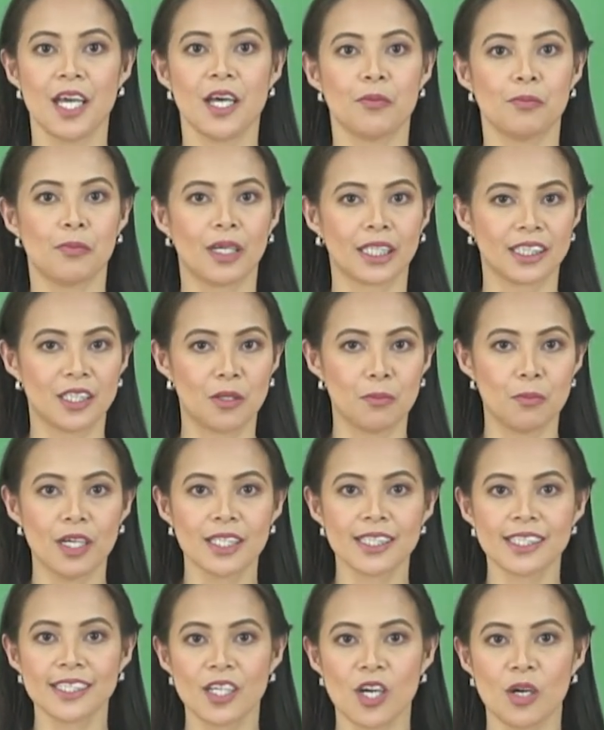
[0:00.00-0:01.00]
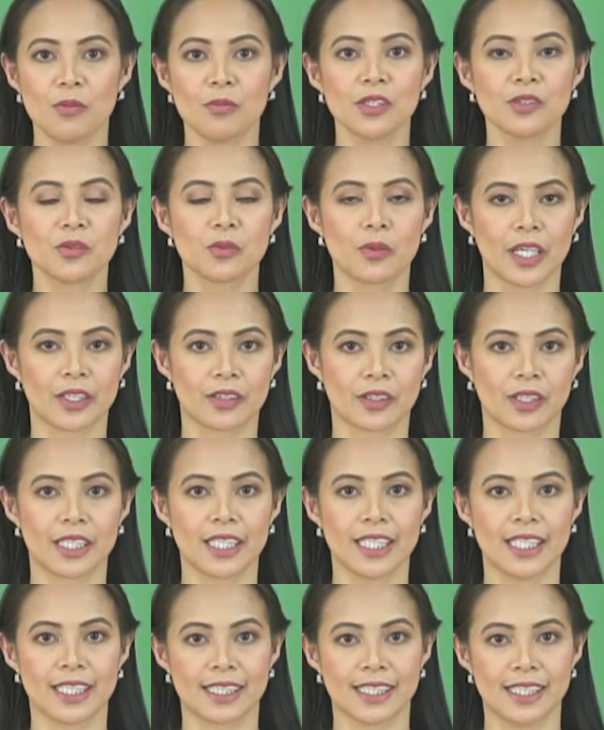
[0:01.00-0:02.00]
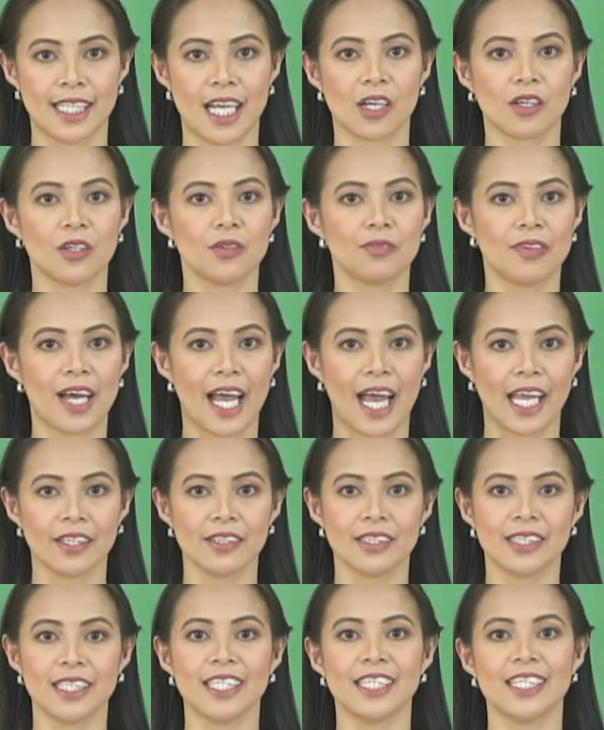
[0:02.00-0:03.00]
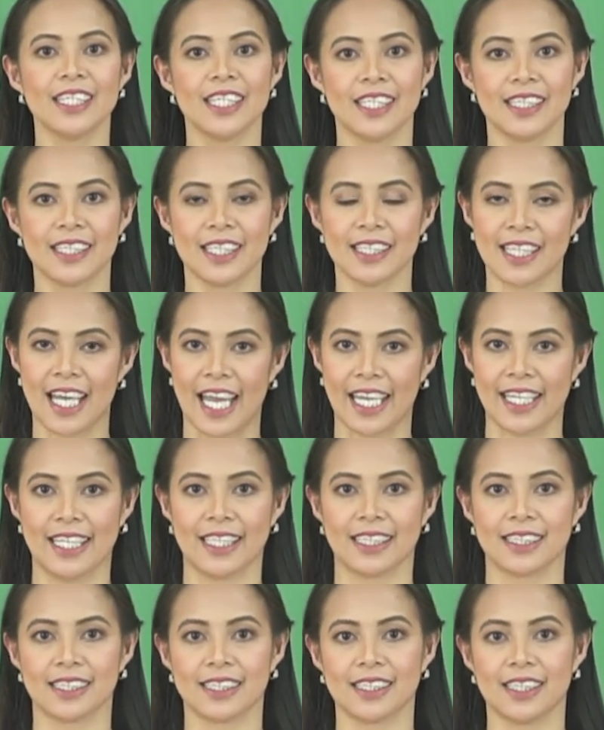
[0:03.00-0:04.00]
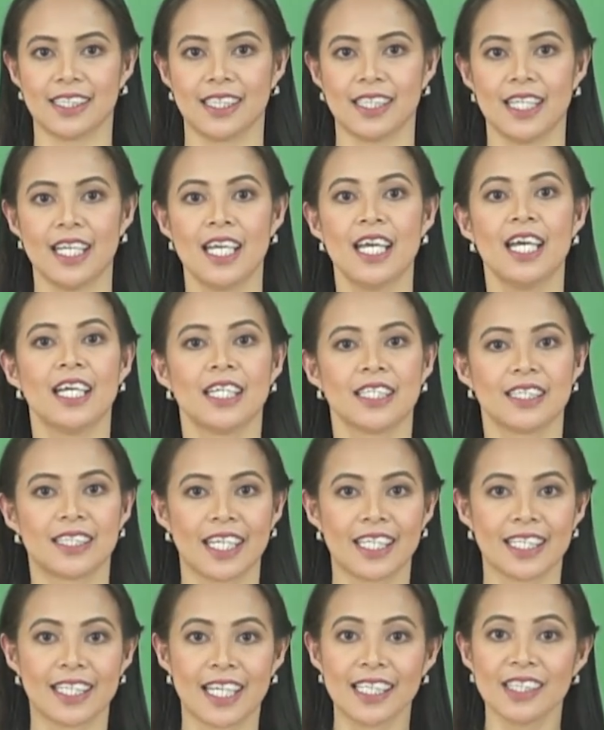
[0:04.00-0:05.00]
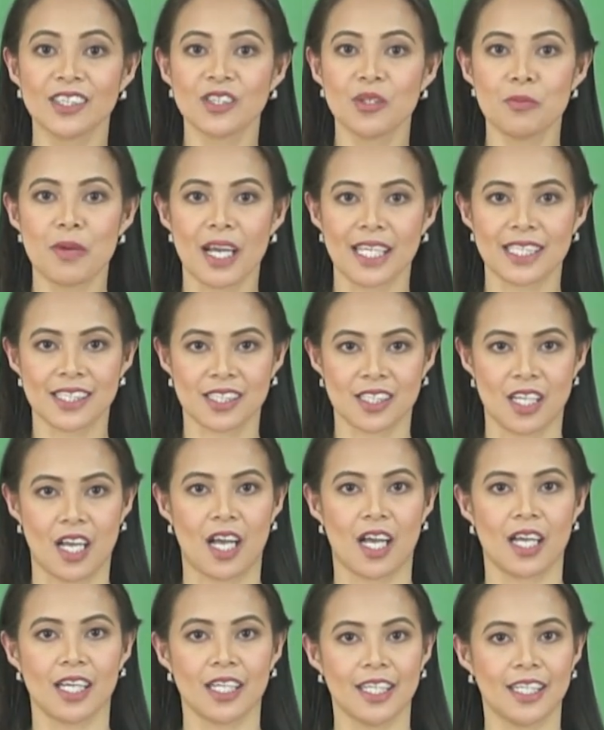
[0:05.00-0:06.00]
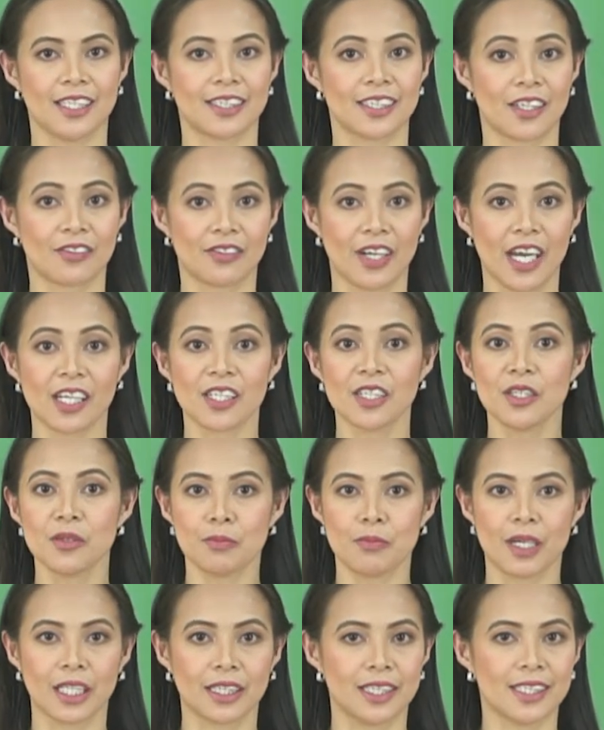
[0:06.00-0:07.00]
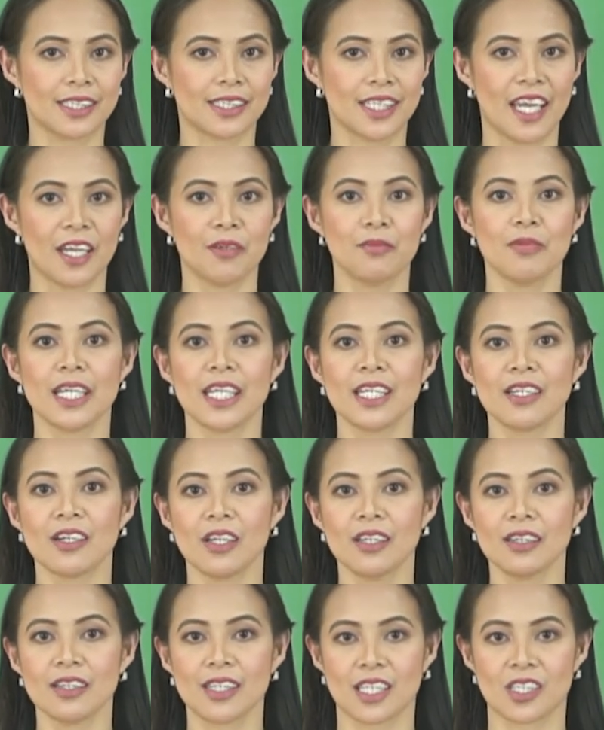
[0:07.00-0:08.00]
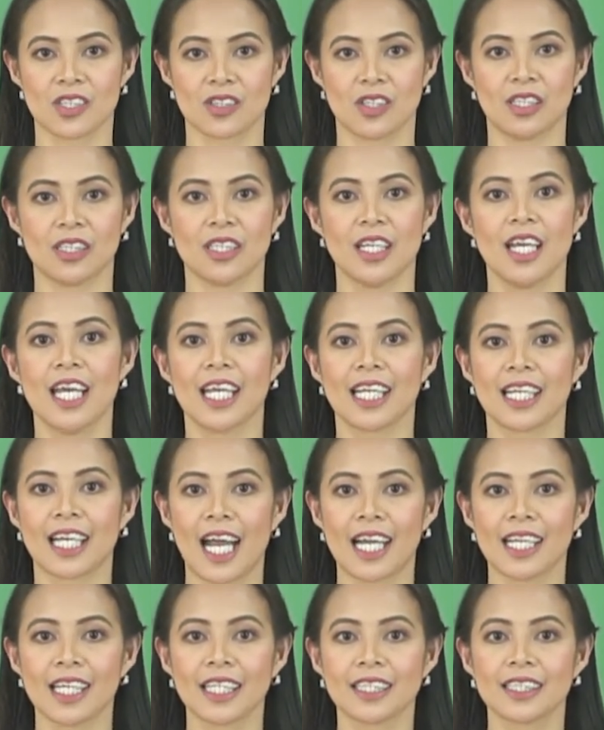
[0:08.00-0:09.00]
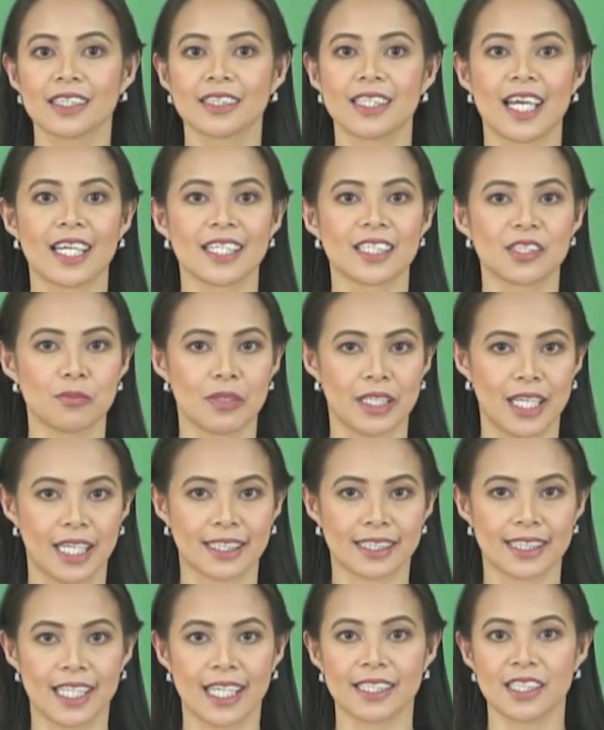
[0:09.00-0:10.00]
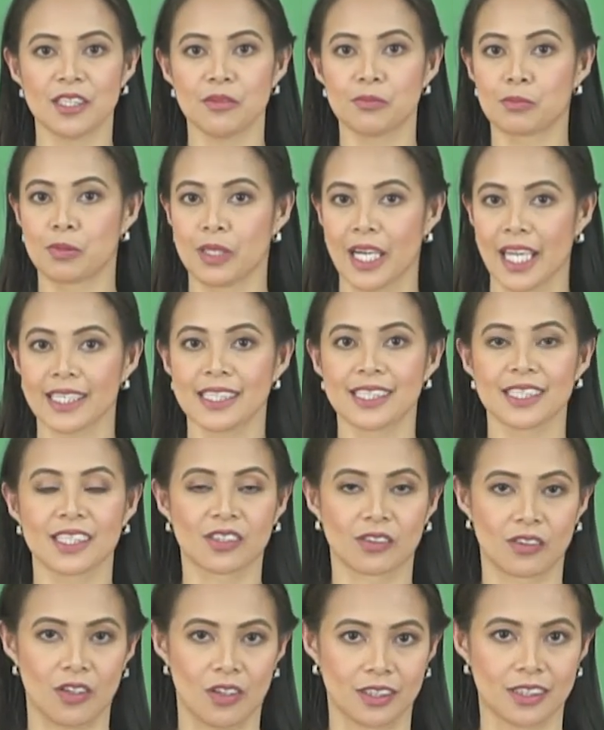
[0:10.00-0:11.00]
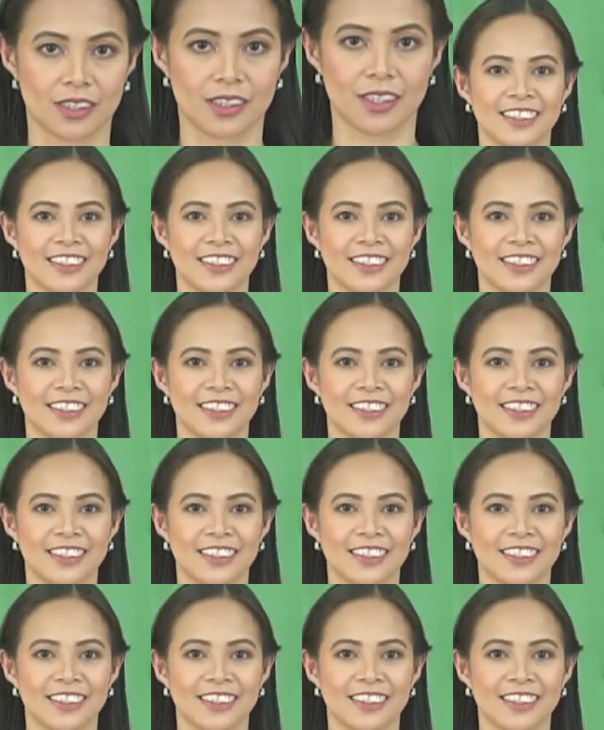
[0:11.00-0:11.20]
But the most common goiter is lack of iodine in the diet. Gigantomastia is a rare but disabling condition characterized by excessive breast growth.